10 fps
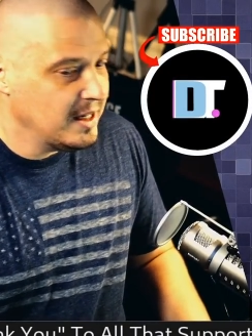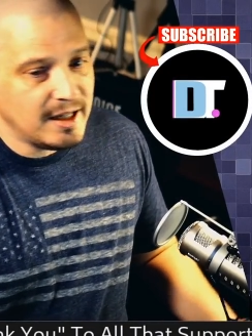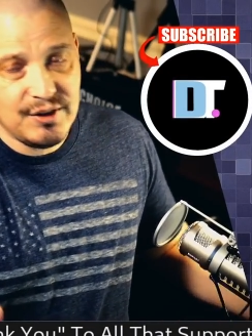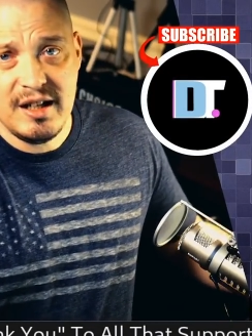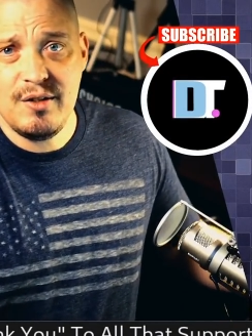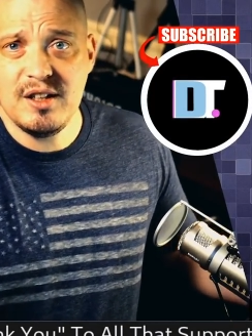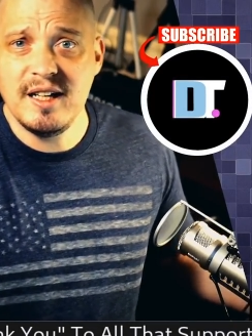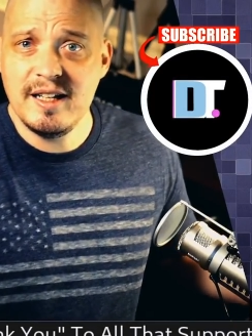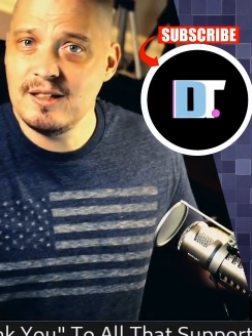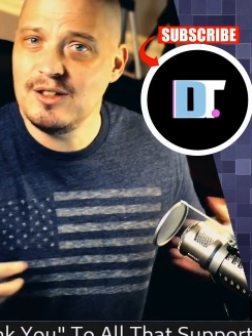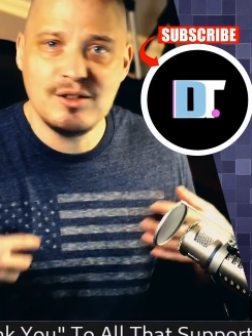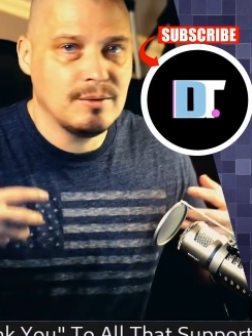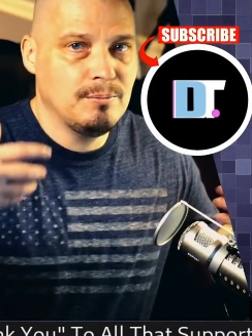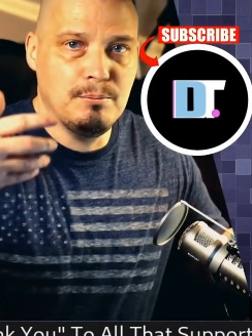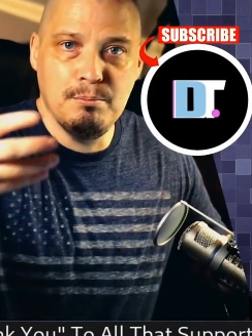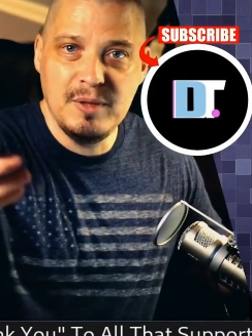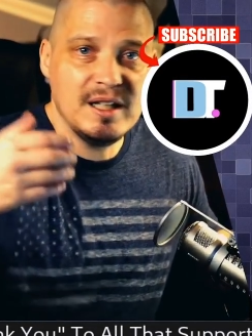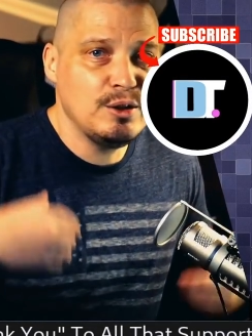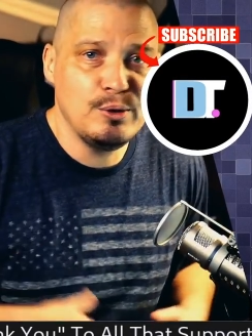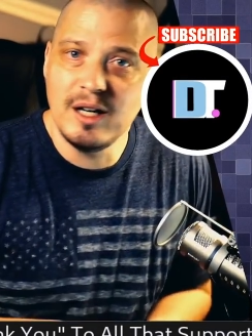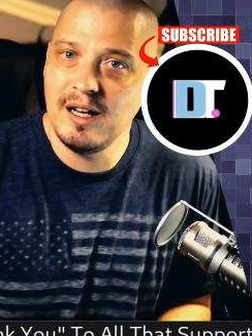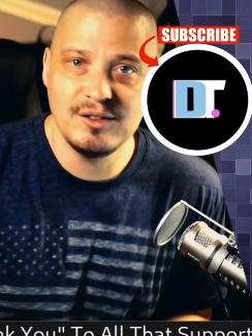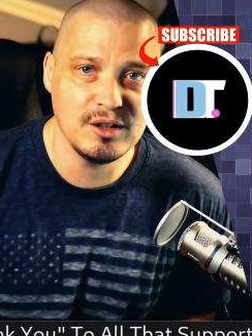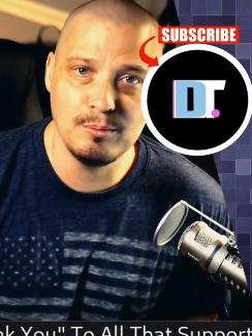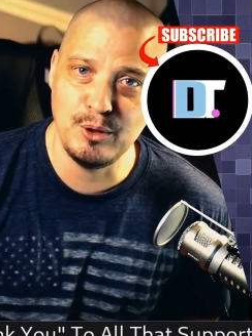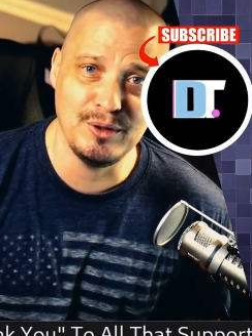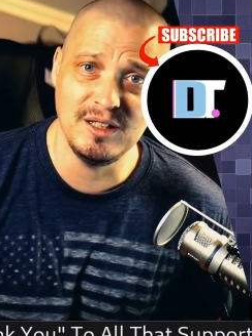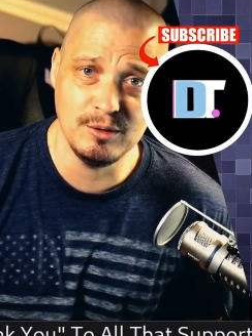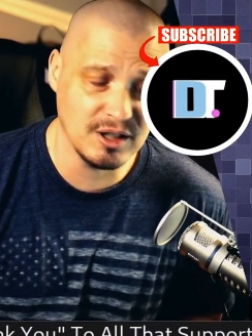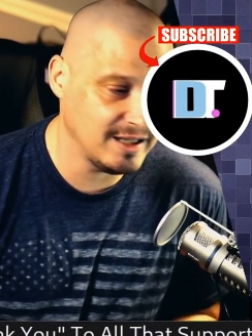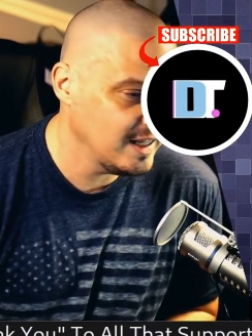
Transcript: At the end of the day, it's just me and you guys, the community, right?